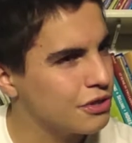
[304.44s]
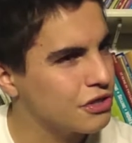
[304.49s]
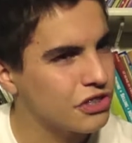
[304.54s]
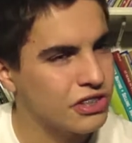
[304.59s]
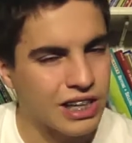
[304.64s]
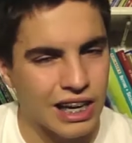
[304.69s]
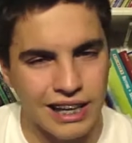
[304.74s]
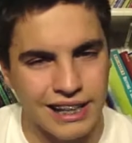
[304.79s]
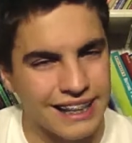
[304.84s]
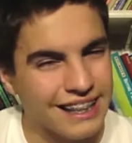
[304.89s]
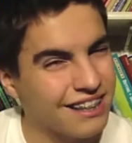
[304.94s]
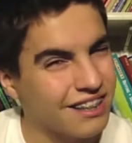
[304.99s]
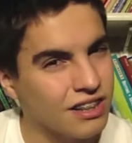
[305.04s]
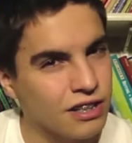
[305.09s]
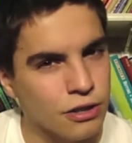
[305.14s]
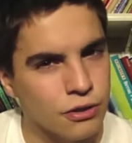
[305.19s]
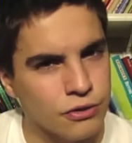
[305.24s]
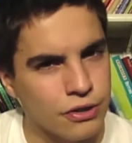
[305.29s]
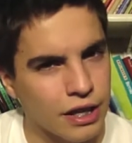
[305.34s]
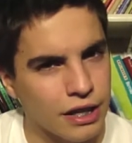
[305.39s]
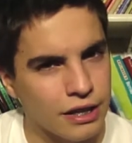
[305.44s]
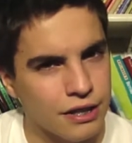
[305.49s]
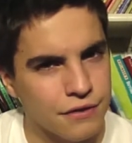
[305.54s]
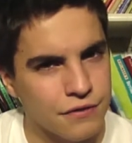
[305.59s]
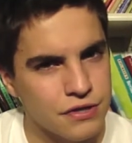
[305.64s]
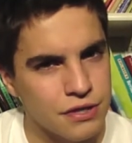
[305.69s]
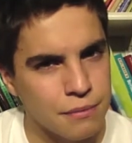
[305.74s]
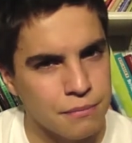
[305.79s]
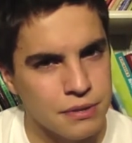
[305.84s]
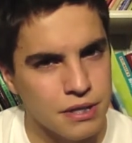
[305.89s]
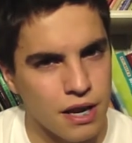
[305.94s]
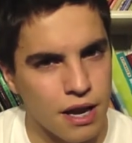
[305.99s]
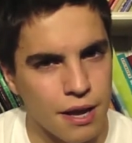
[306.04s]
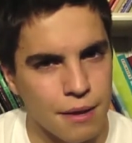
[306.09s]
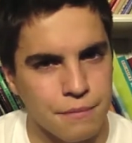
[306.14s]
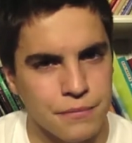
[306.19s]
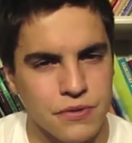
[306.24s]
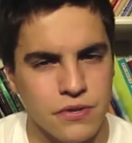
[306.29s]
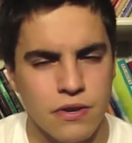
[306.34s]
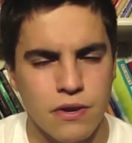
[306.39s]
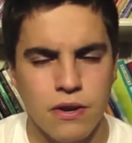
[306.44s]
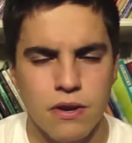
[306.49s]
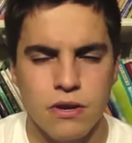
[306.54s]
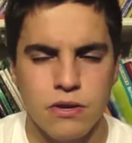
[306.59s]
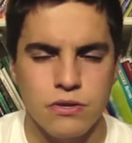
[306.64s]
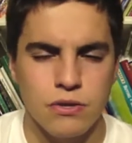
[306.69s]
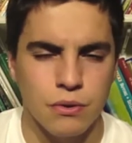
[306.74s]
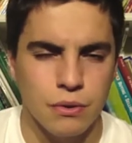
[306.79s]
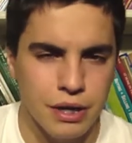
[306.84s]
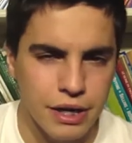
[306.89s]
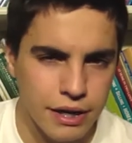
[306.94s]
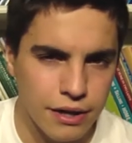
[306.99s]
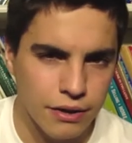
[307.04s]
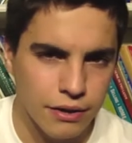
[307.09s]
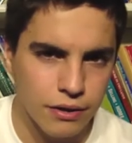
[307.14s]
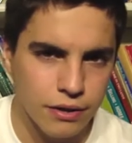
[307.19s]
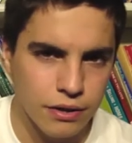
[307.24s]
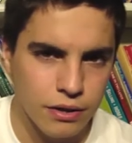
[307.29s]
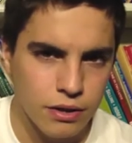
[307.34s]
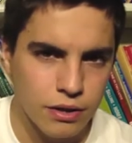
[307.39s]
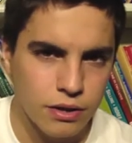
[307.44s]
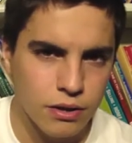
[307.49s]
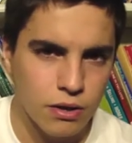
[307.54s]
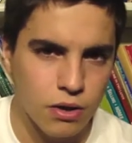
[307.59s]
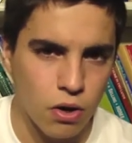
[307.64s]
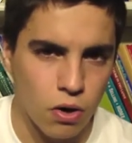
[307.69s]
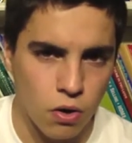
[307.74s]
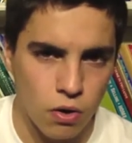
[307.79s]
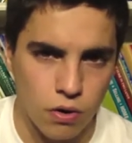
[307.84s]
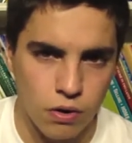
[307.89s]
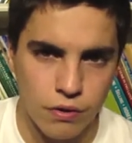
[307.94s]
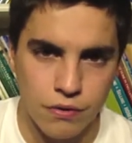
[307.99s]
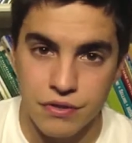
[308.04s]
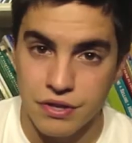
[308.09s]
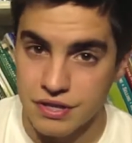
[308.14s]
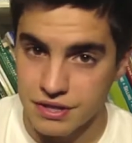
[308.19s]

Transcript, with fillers: just gotta get a little negative sometimes, so here are the